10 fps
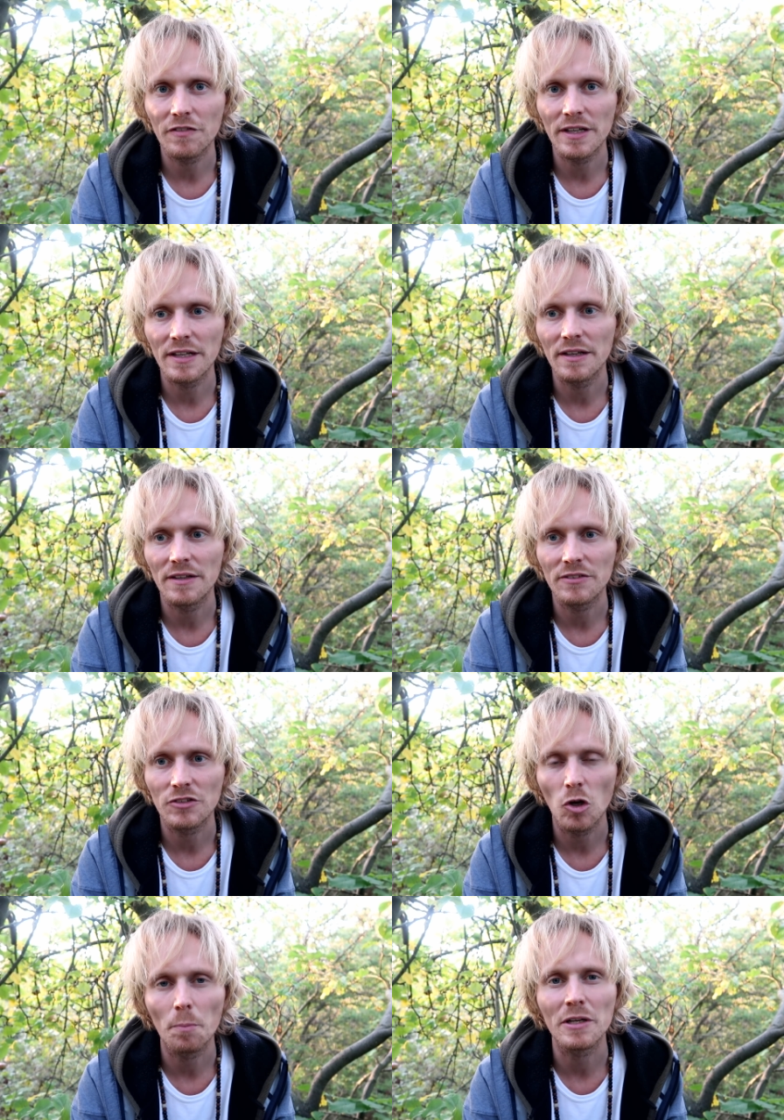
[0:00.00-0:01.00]
It
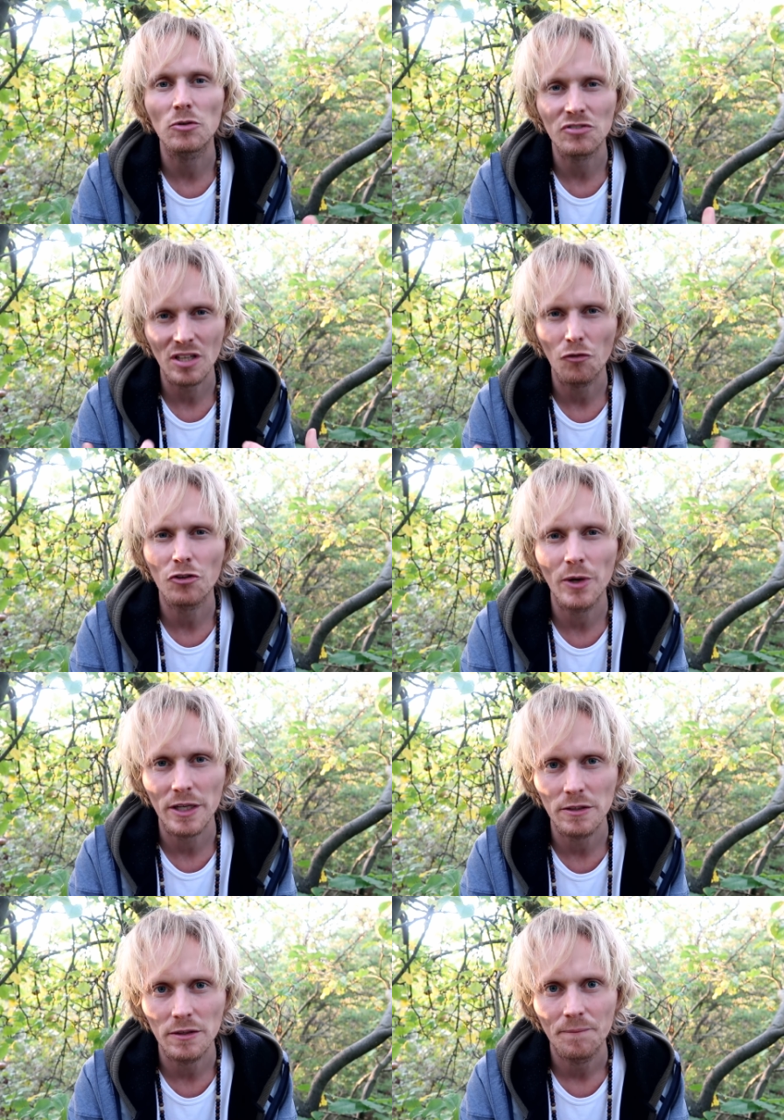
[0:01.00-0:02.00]
is, be too
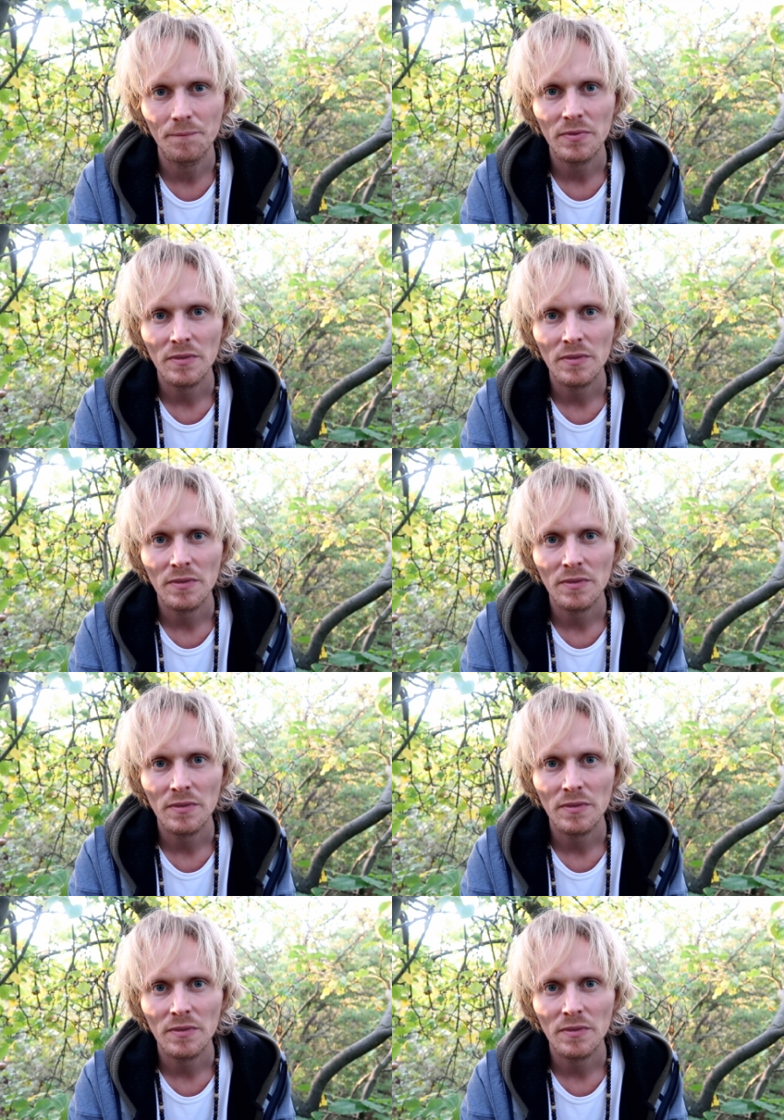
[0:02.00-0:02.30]
self-critical.